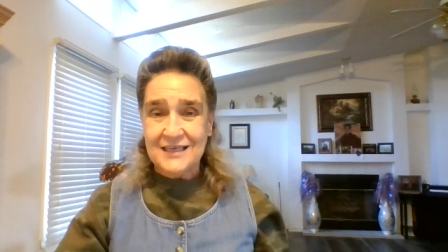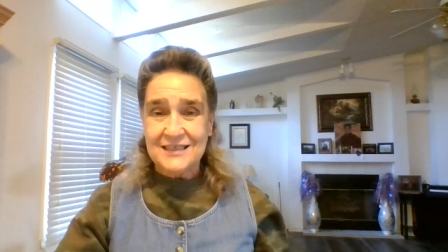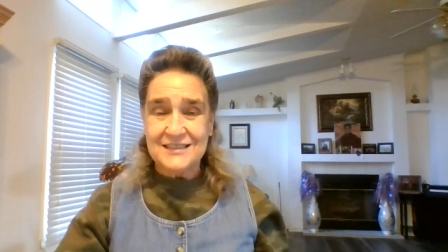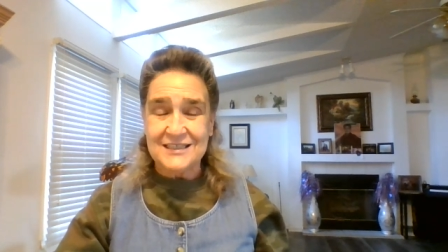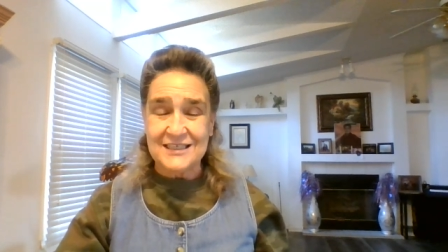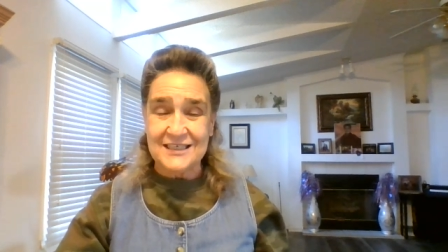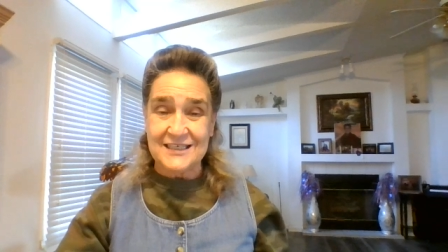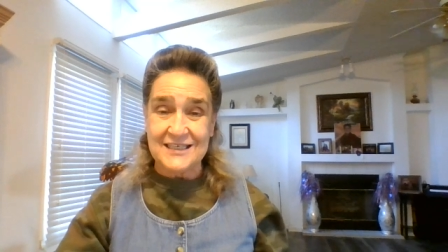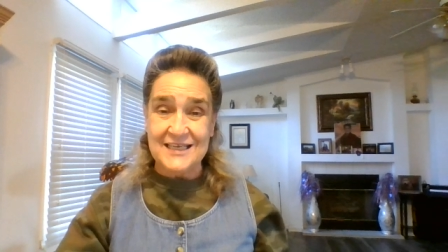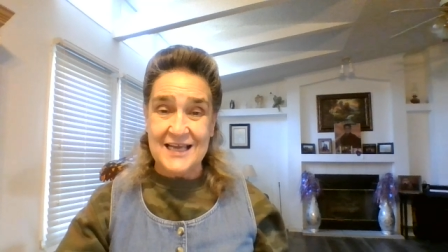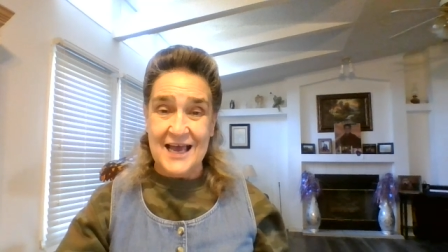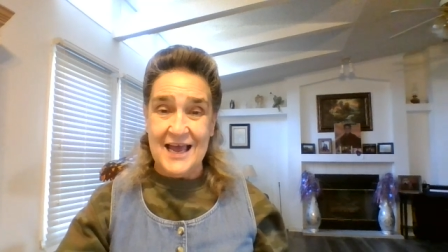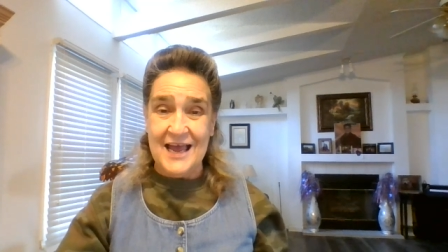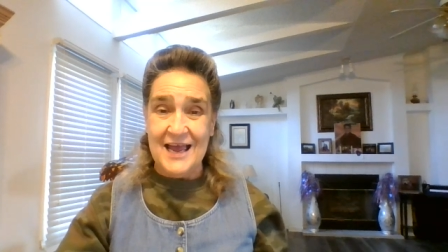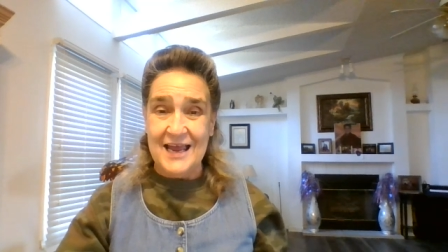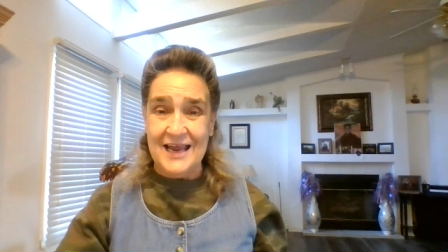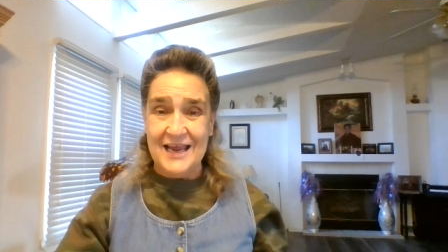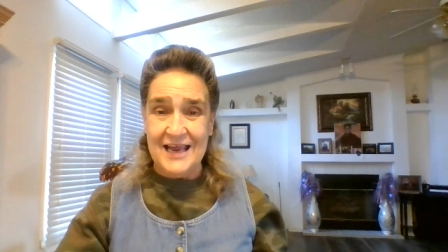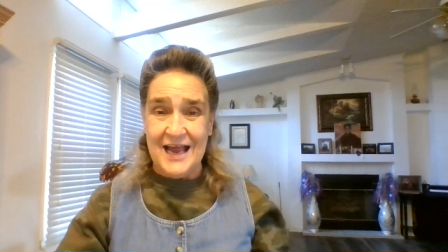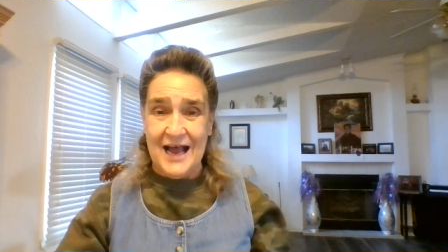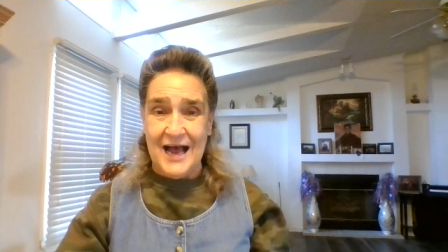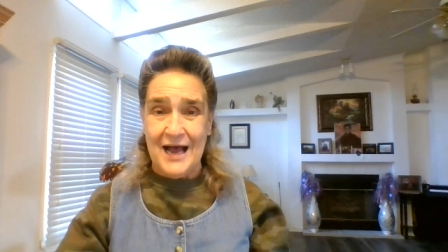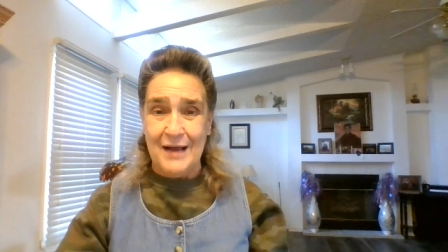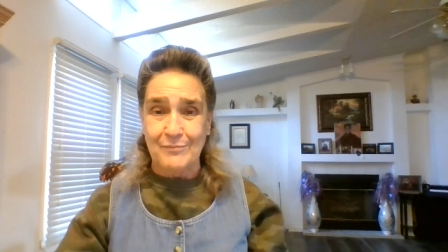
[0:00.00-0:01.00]

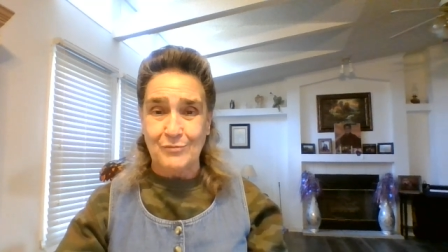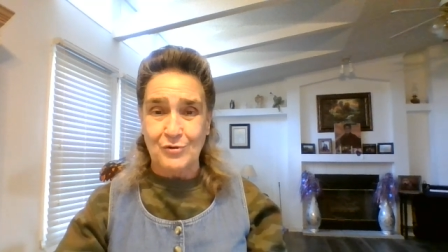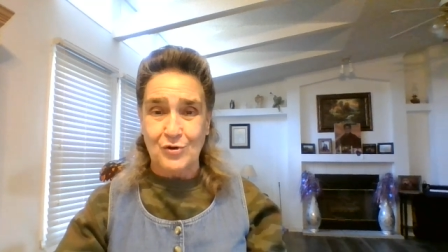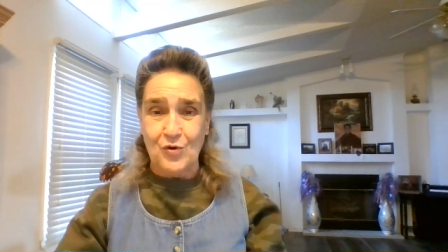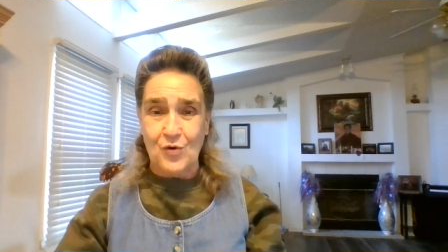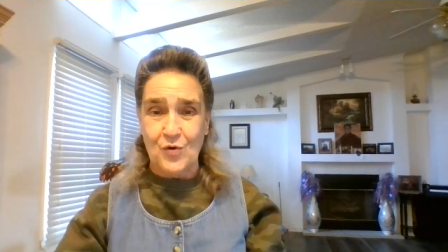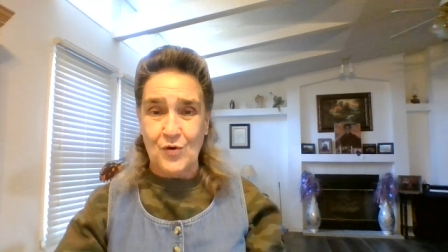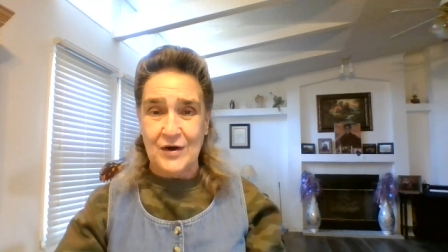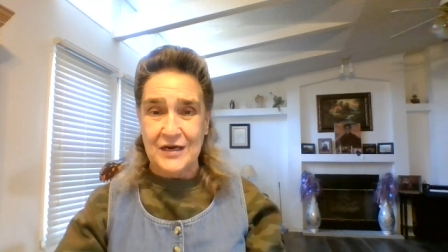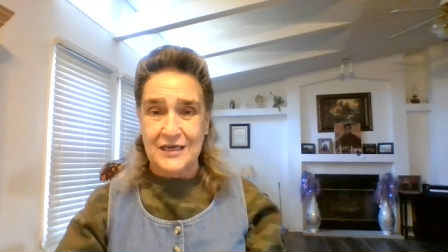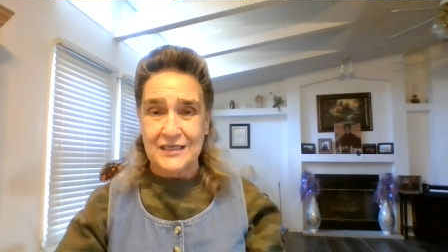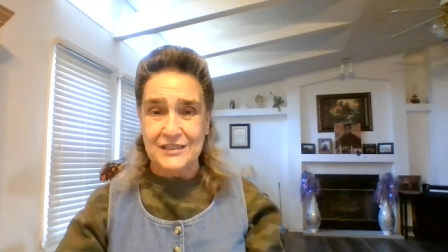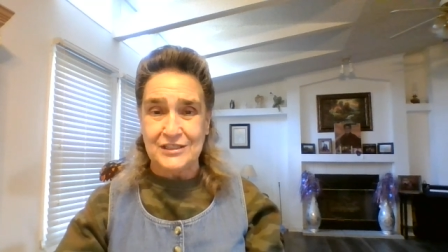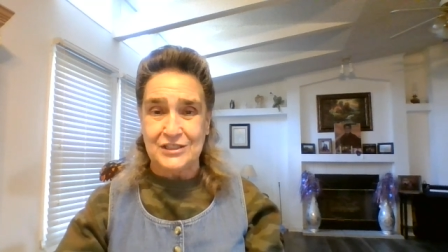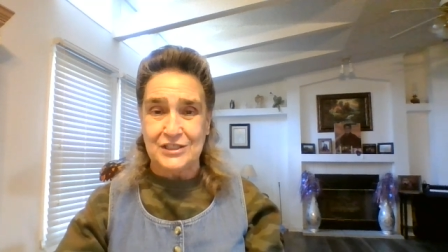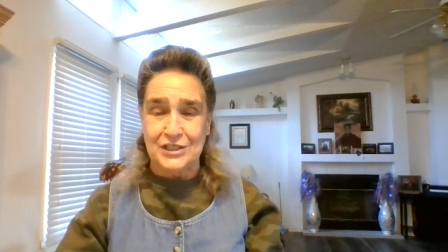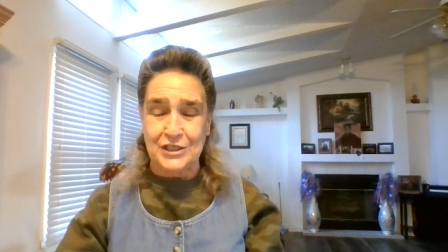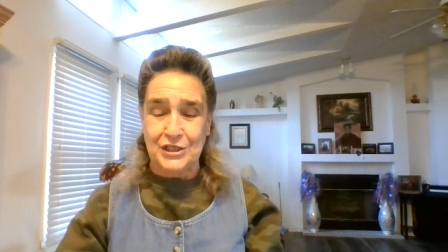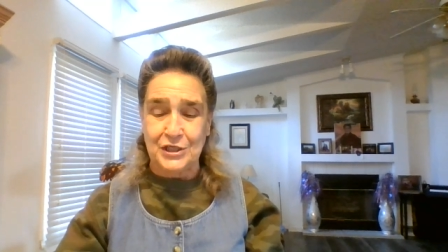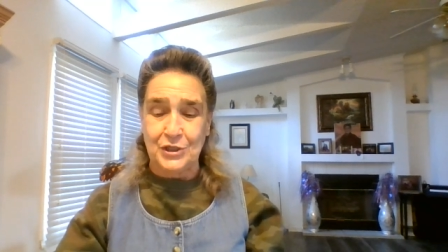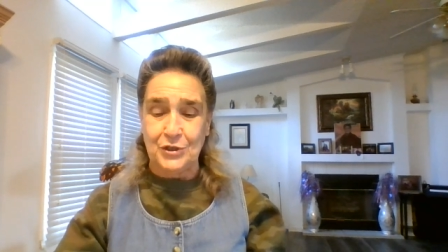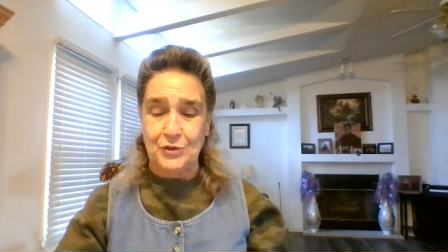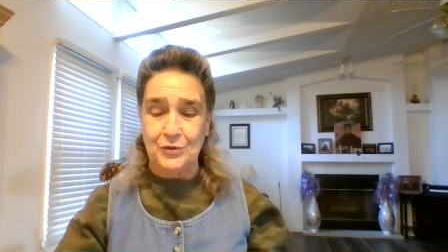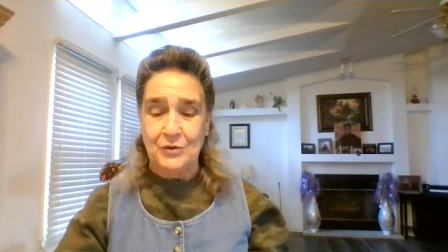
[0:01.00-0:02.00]
Today, I'm going
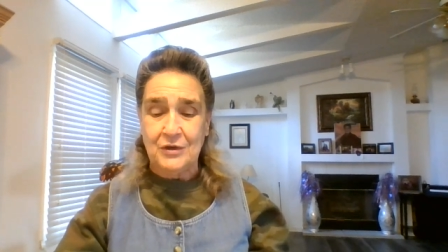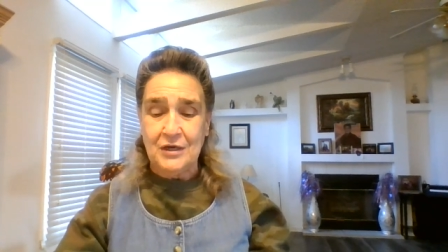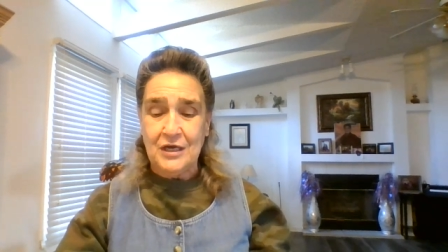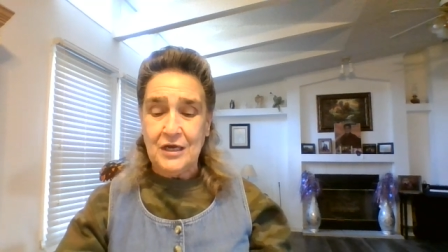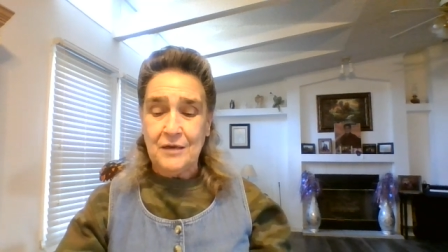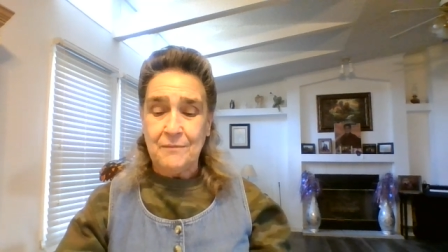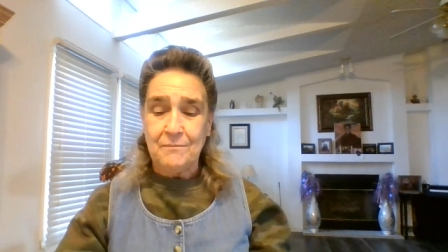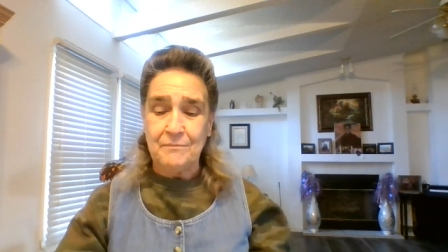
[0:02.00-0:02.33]
to